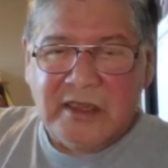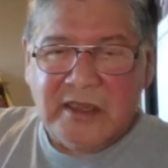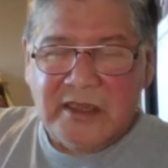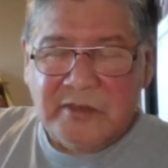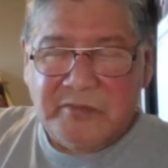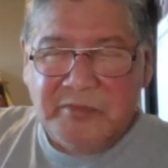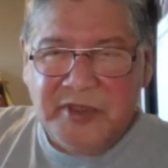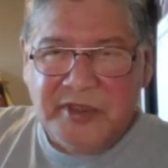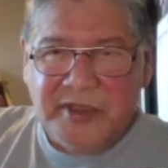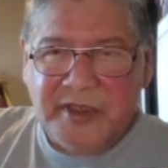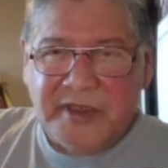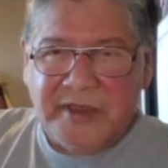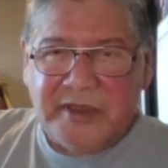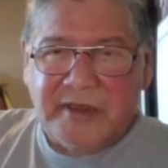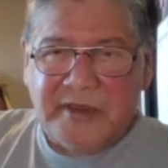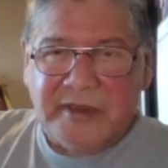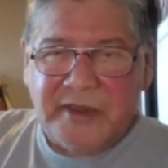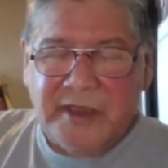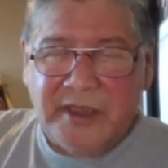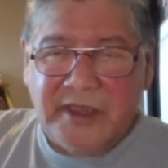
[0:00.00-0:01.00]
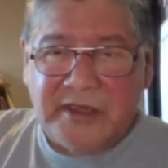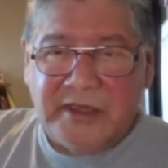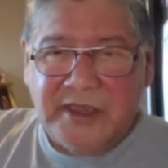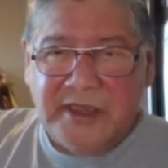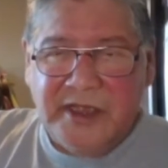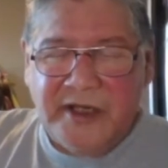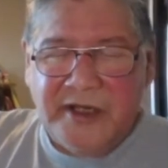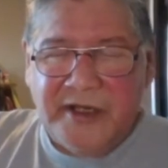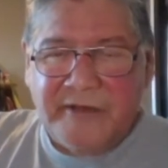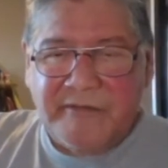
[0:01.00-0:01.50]
Spirit is
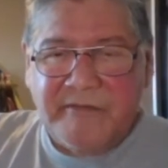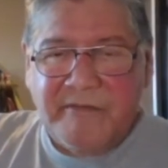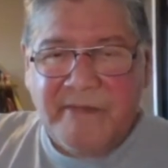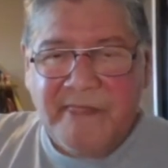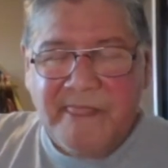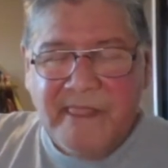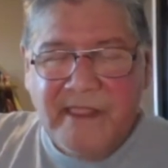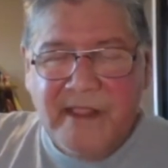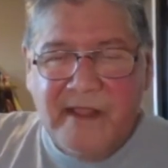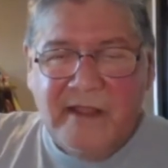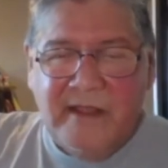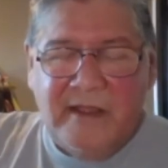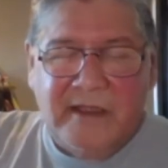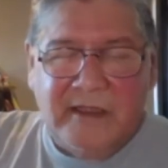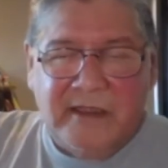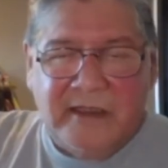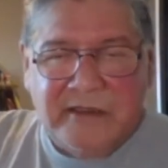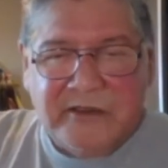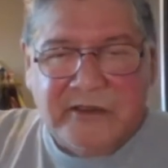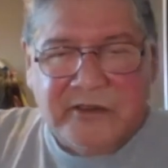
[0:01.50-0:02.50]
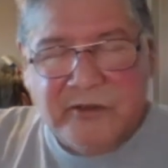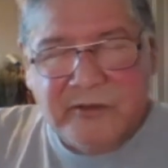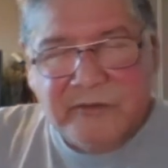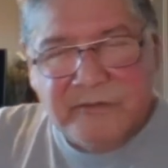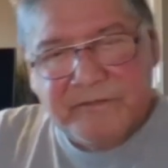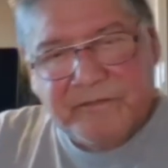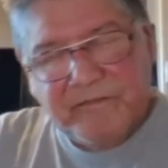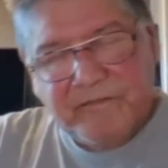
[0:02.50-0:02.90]
there. So